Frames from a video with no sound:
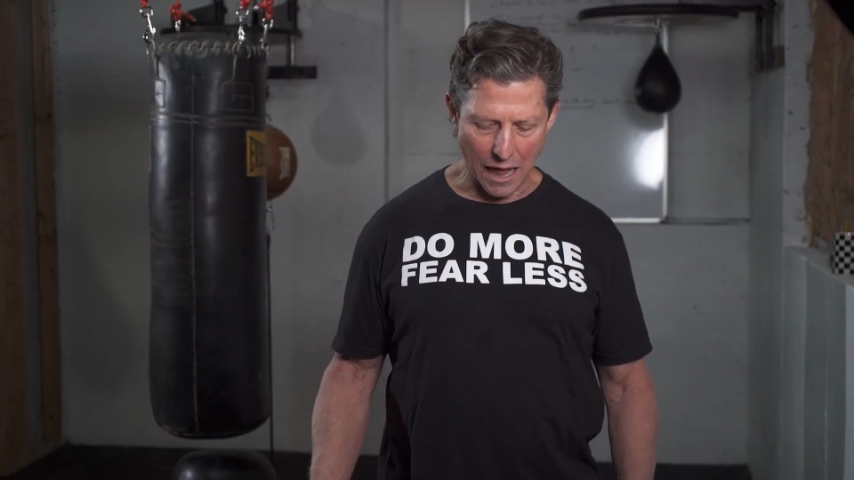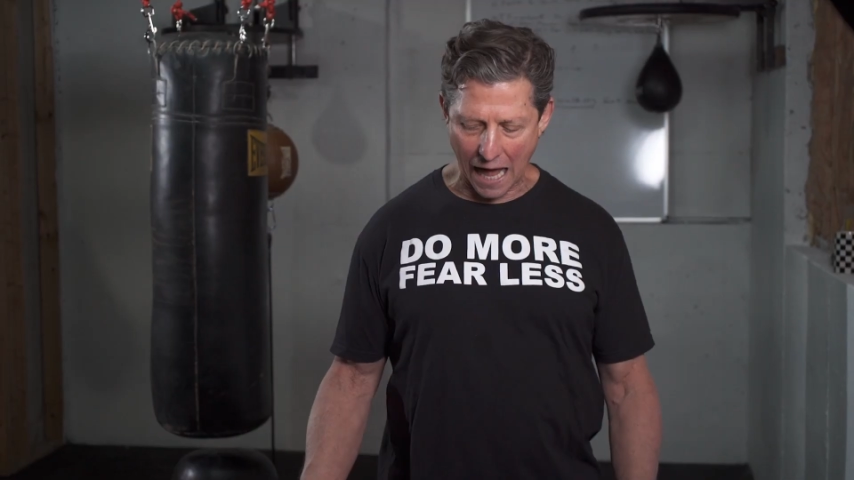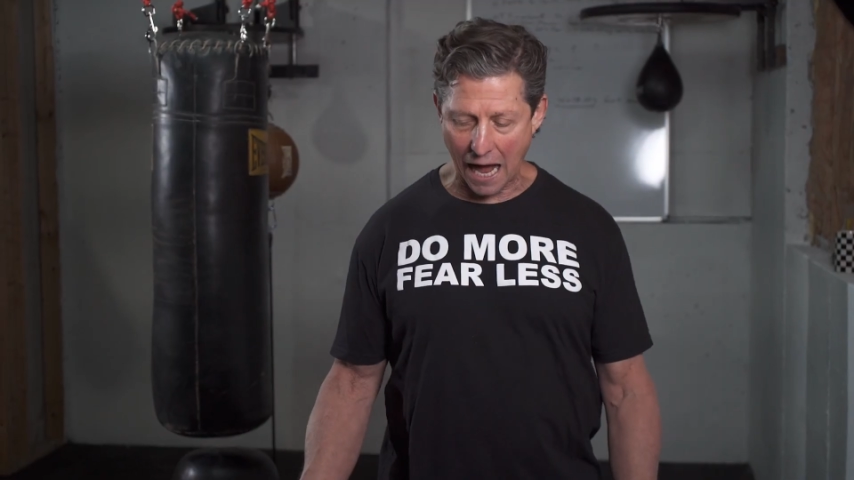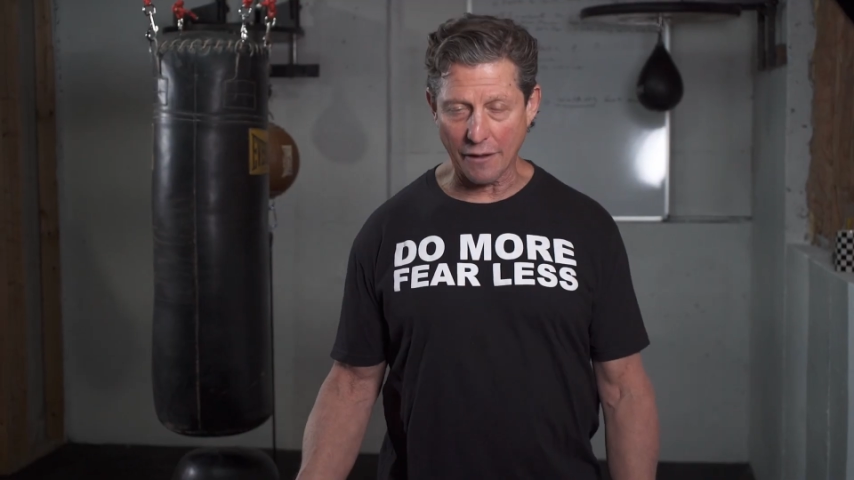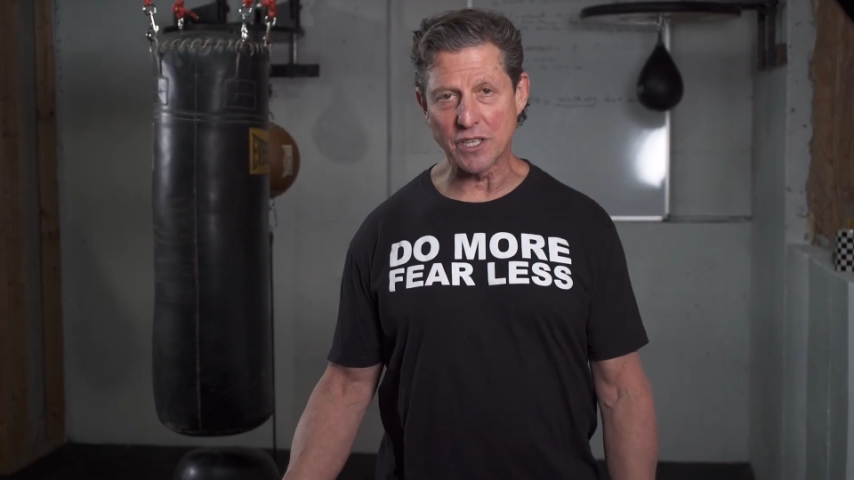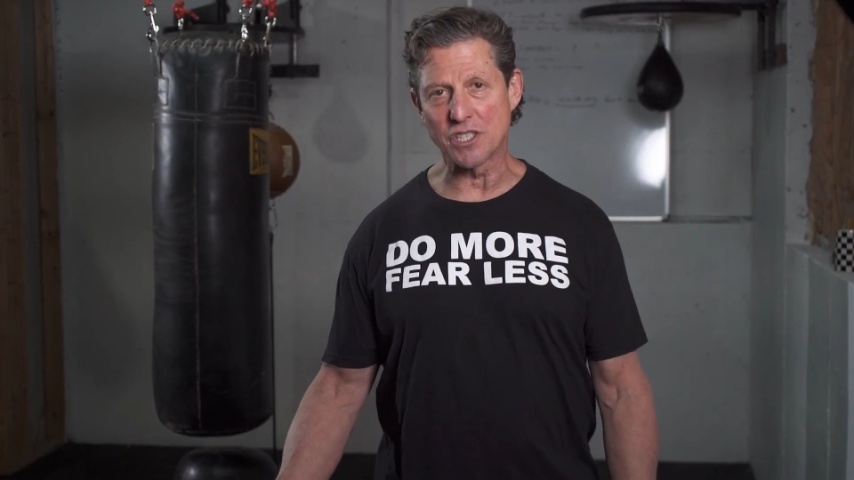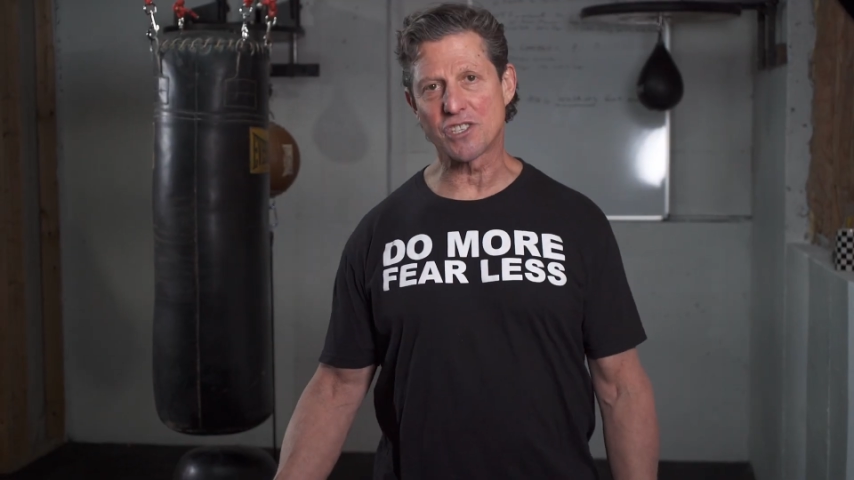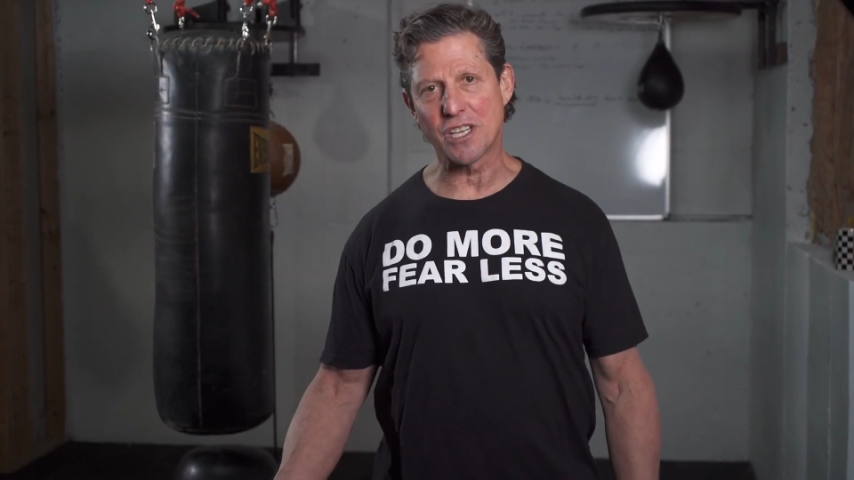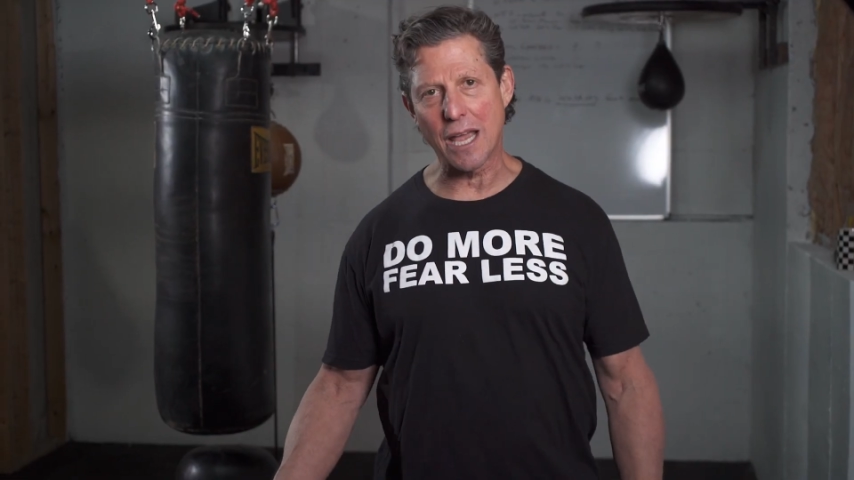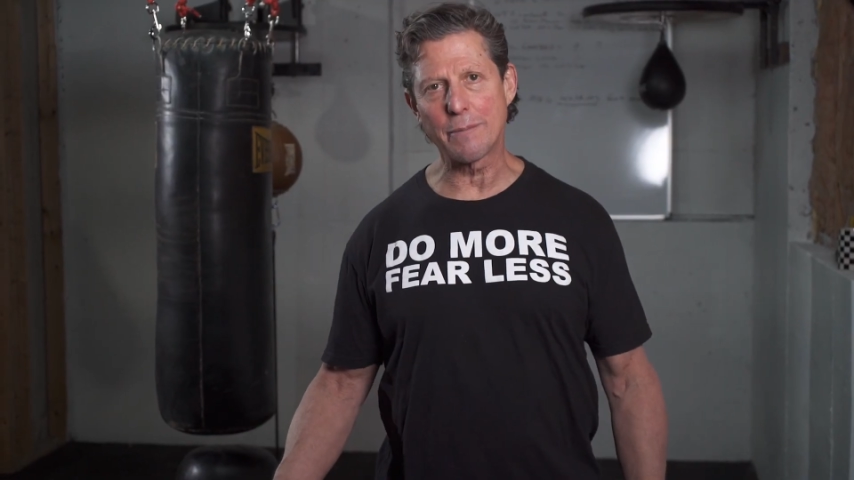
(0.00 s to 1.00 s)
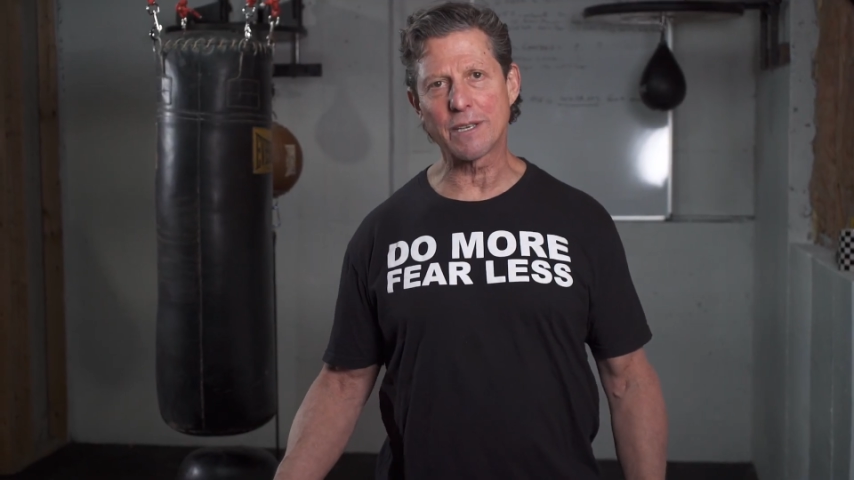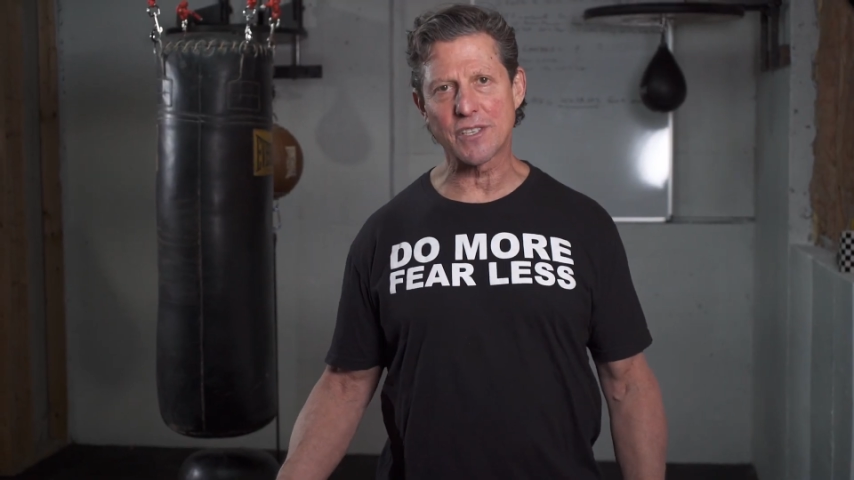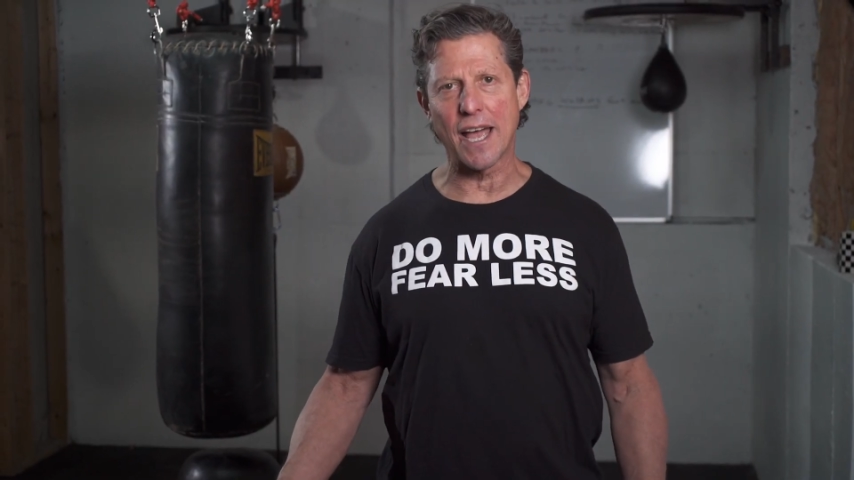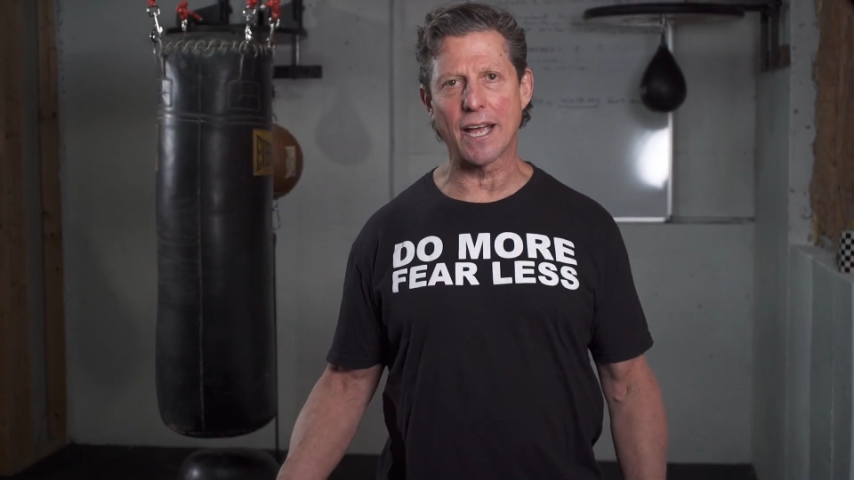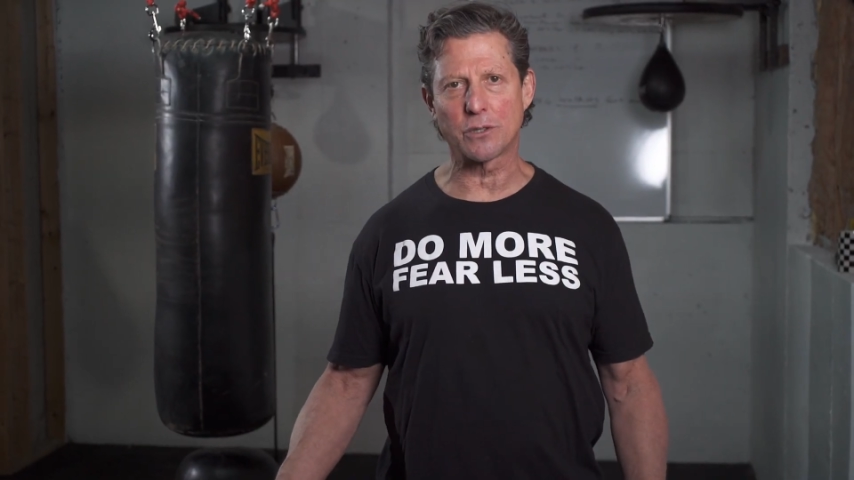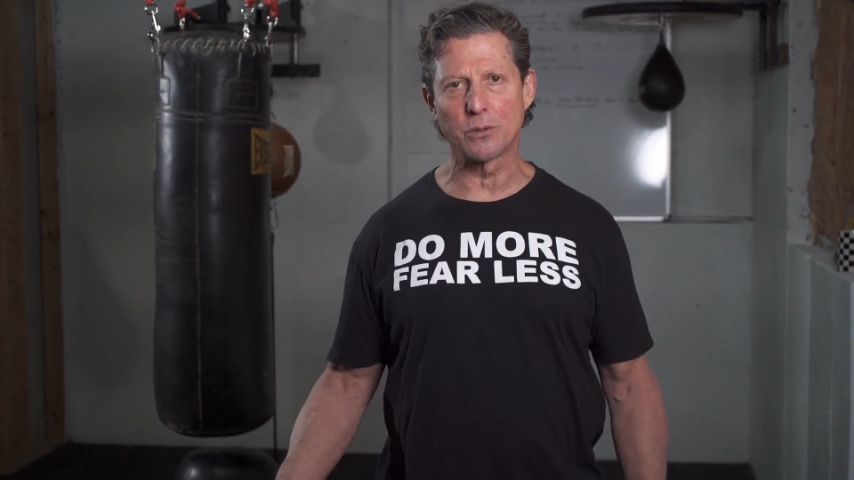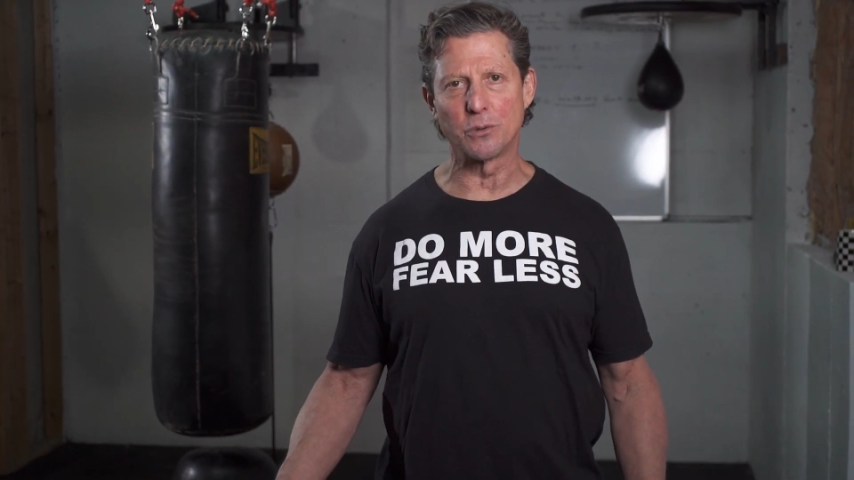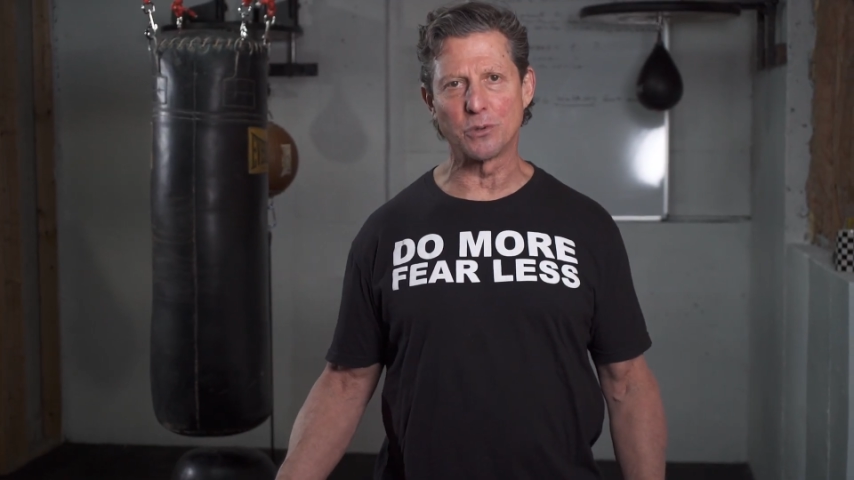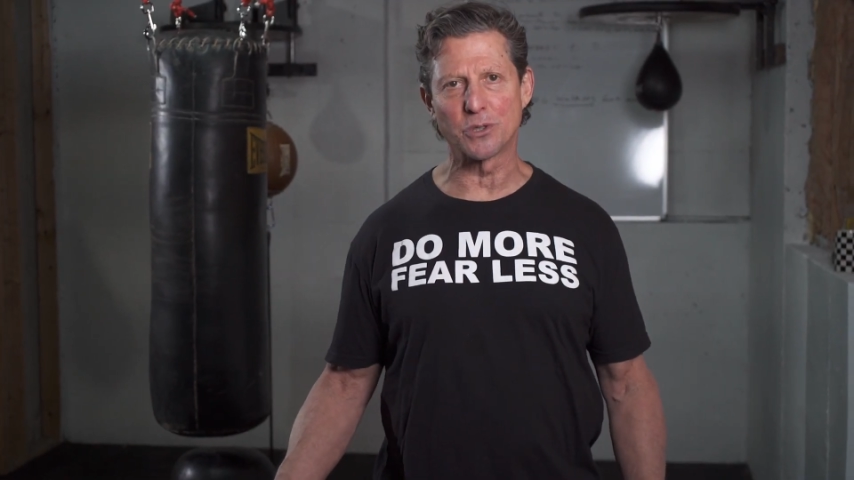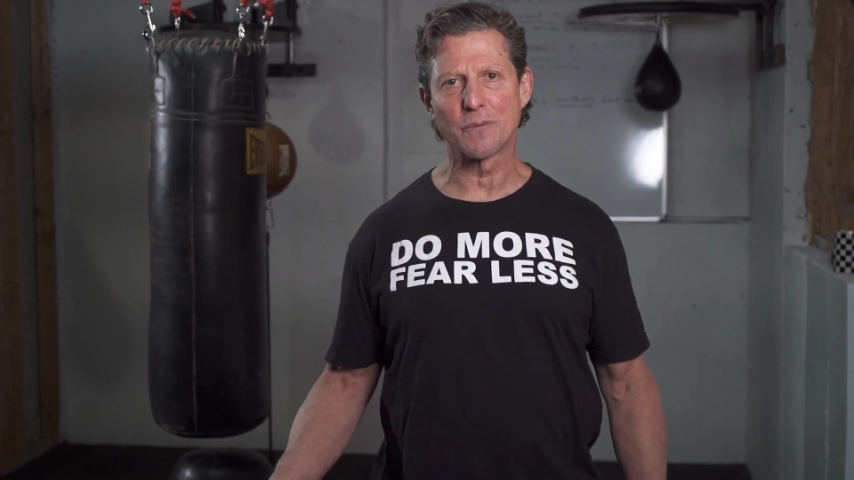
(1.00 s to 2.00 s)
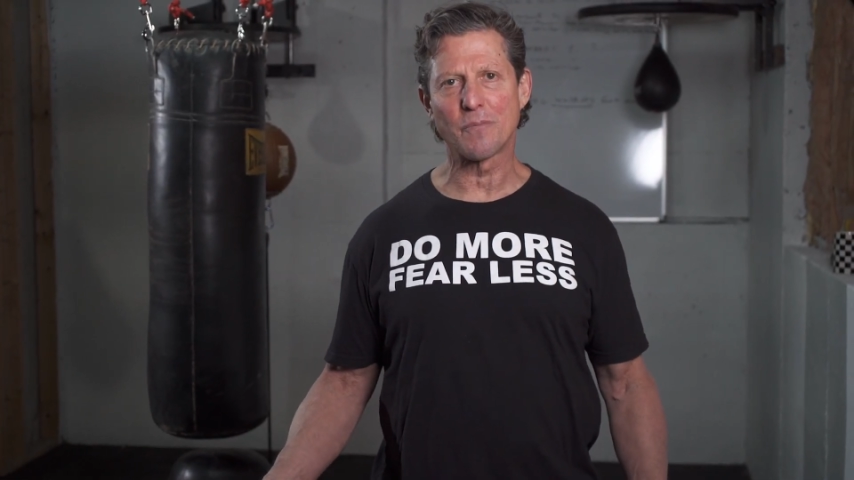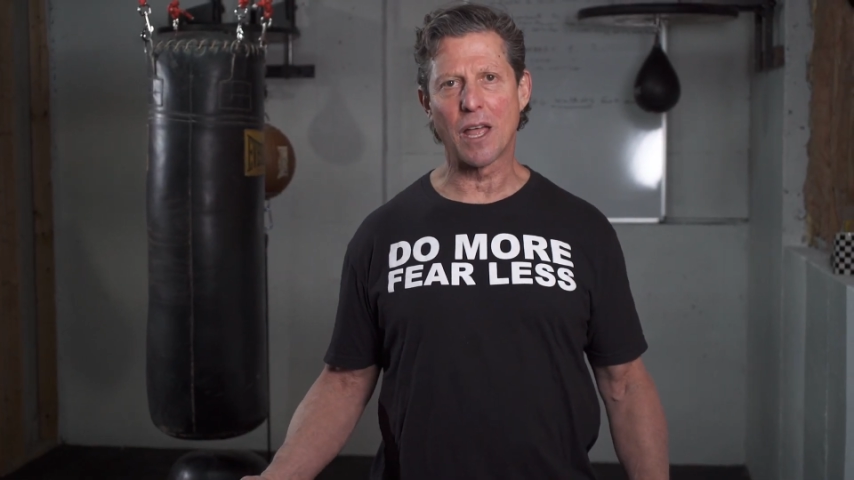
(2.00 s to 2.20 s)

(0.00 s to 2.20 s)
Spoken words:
how these same exact tools